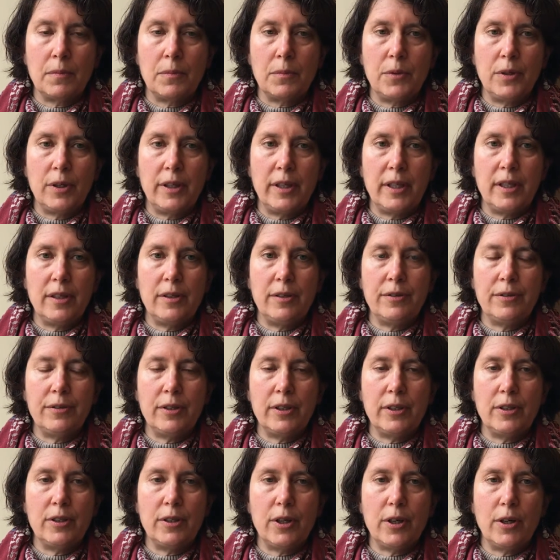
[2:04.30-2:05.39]
Breathe in through
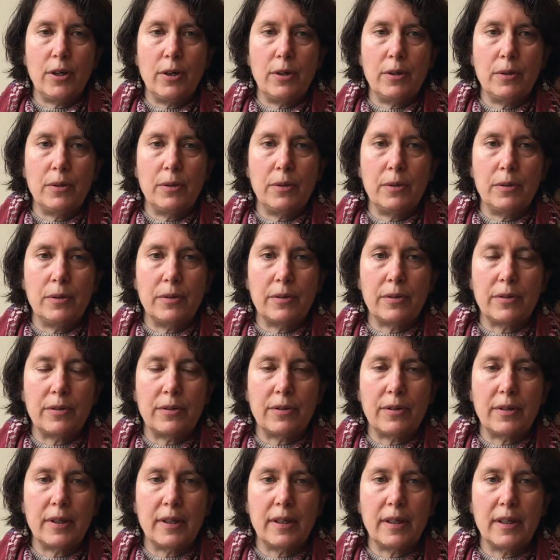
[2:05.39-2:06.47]
your nose
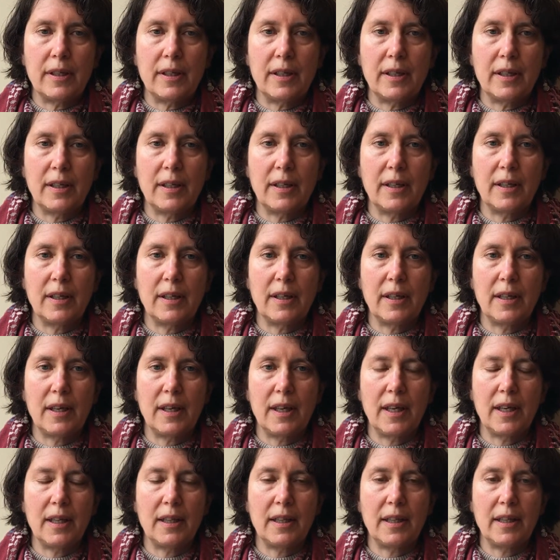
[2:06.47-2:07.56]

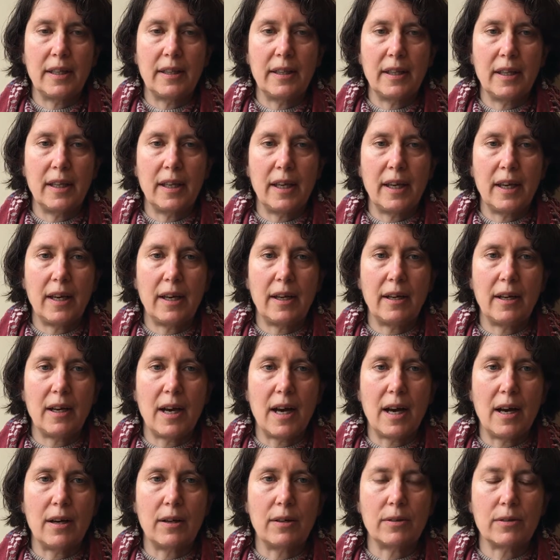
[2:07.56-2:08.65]
and let the air
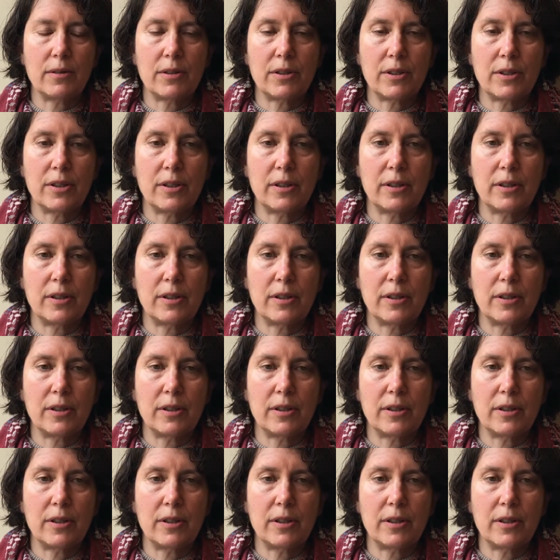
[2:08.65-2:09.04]
out.